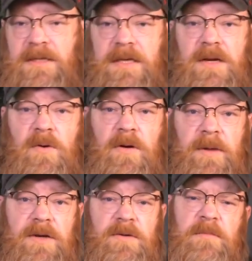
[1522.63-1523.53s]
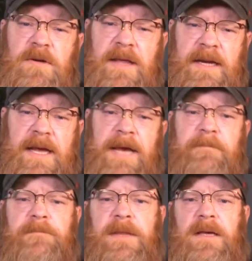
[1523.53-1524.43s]
with Cynthia Norman. Do you remember that
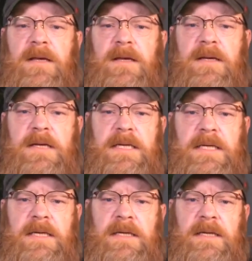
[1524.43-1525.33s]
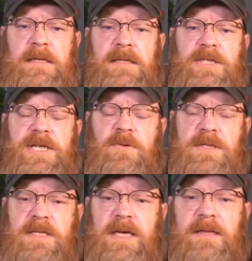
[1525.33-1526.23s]
name? She
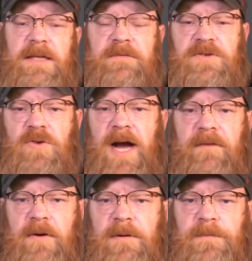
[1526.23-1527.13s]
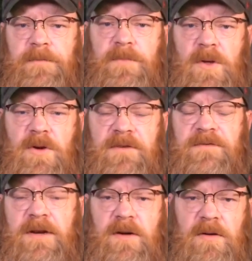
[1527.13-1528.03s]
was the Lyft driver who
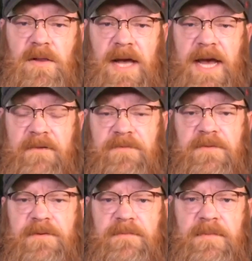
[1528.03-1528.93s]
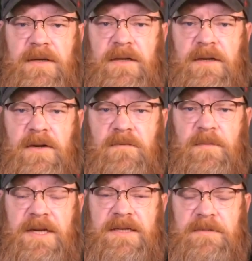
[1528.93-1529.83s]
defended her life
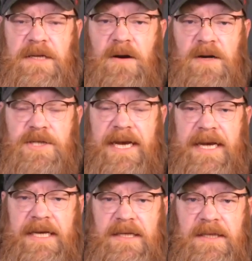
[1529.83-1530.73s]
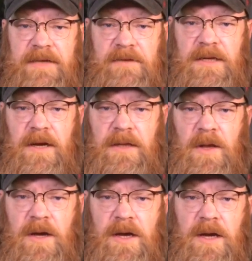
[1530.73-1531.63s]
from an attempted carjacking in Cleveland not
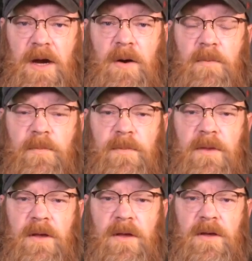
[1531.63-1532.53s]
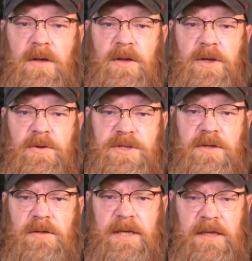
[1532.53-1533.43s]
long ago, used
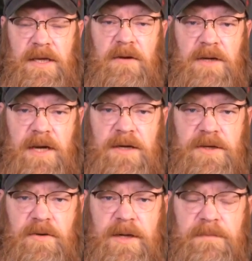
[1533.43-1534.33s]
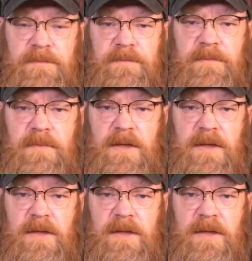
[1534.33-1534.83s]
her legally owned gun to do it,